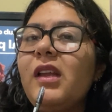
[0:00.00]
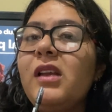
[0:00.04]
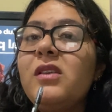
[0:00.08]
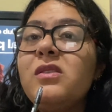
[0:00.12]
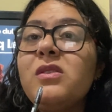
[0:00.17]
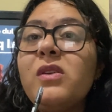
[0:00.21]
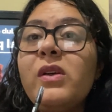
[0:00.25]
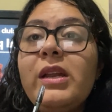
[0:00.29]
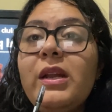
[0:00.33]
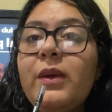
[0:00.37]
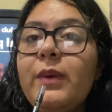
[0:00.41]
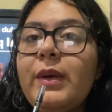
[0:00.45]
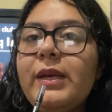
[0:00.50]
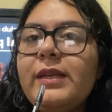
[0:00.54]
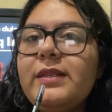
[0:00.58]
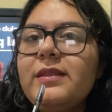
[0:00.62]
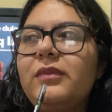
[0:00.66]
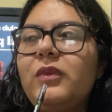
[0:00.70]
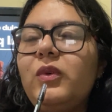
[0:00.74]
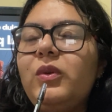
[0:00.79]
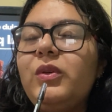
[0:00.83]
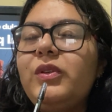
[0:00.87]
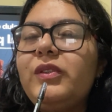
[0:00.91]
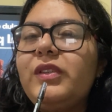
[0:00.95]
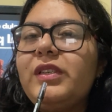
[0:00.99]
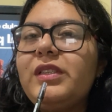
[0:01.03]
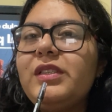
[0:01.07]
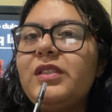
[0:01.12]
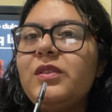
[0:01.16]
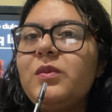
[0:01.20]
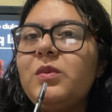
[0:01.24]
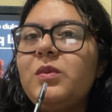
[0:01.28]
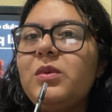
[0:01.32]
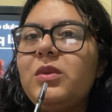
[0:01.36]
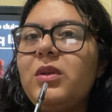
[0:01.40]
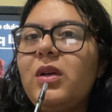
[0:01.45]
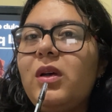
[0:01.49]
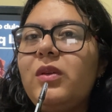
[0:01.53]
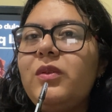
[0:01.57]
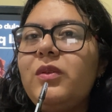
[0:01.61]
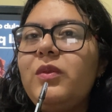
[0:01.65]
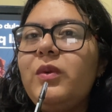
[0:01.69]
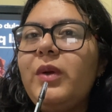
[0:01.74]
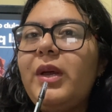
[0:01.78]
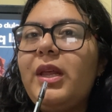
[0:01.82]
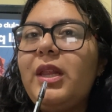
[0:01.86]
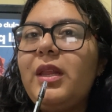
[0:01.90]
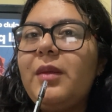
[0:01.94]
So anyways, Hugo Sanchez will go
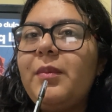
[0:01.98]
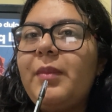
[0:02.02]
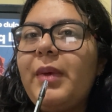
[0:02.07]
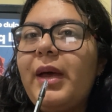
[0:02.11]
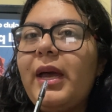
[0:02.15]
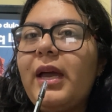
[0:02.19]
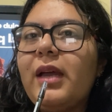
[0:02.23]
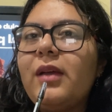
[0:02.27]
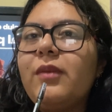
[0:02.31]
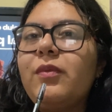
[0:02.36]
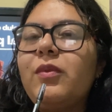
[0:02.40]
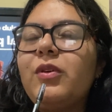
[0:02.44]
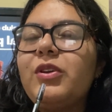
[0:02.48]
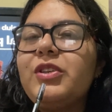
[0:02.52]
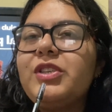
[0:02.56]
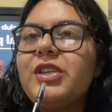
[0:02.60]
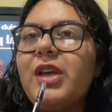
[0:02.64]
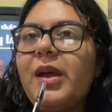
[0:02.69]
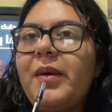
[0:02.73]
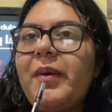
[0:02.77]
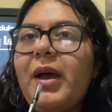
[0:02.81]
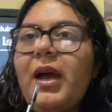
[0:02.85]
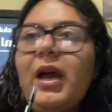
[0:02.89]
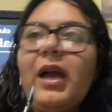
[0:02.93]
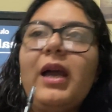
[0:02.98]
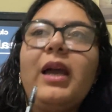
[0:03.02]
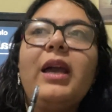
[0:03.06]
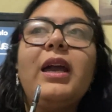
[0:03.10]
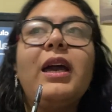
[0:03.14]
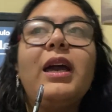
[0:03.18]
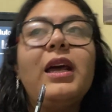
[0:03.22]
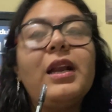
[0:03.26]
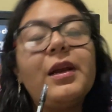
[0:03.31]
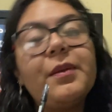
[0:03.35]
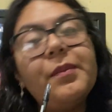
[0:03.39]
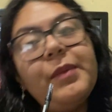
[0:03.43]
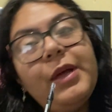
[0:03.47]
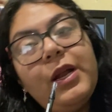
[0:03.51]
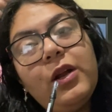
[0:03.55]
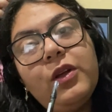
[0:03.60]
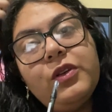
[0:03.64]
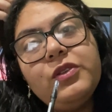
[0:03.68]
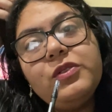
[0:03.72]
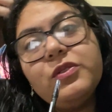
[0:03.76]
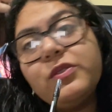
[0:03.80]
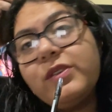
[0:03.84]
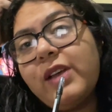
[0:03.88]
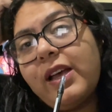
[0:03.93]
to hell and back for Chava.
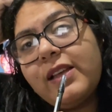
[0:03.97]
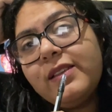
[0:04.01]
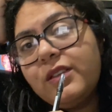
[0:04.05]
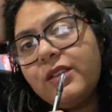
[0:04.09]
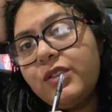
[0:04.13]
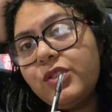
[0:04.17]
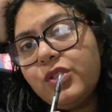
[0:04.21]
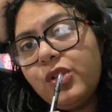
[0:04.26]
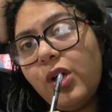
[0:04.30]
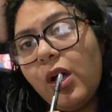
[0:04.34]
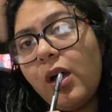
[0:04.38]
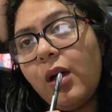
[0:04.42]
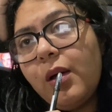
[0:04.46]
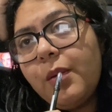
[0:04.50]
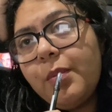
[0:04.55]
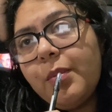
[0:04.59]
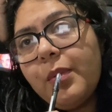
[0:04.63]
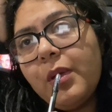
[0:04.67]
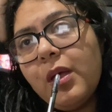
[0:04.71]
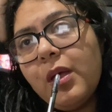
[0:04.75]
Carmelo just has a job.